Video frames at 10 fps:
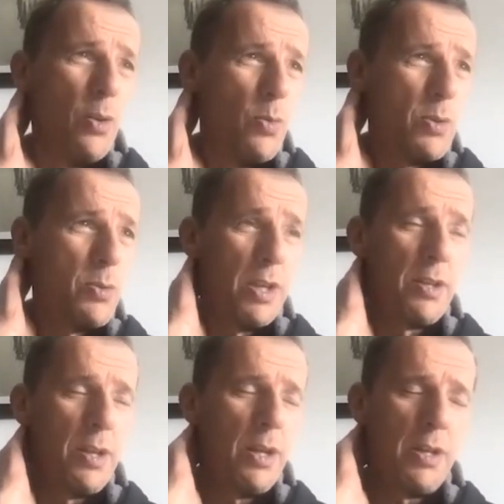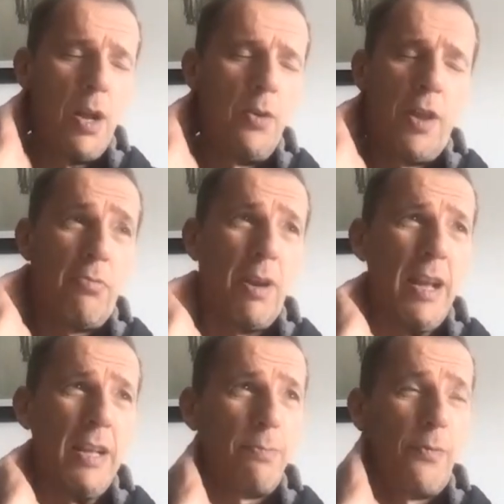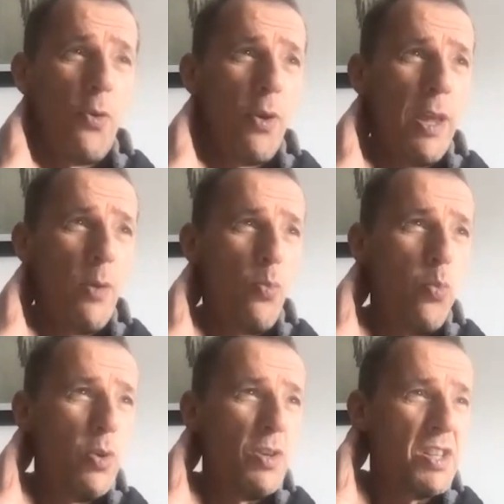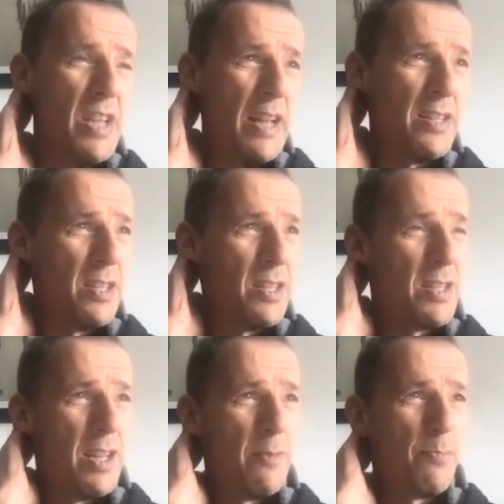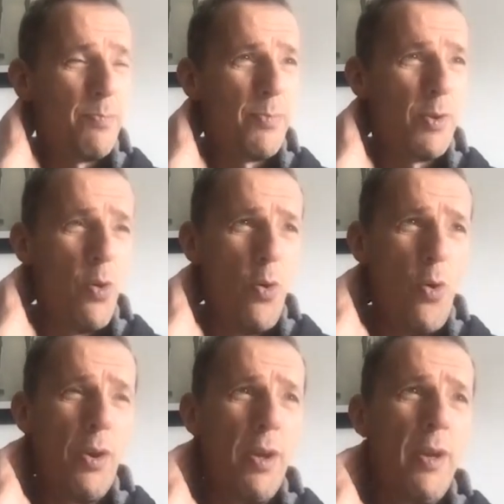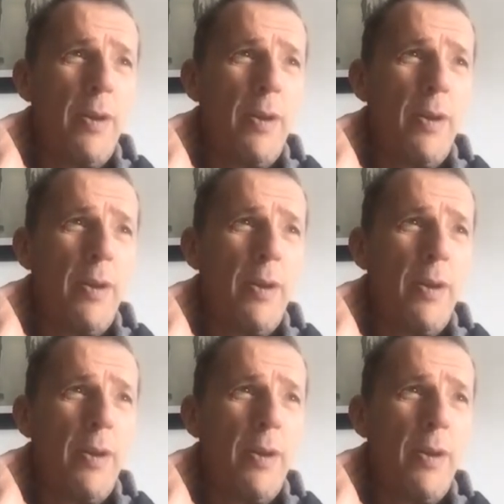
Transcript: which was a, uh, a, uh, only three days before he was sentenced in court,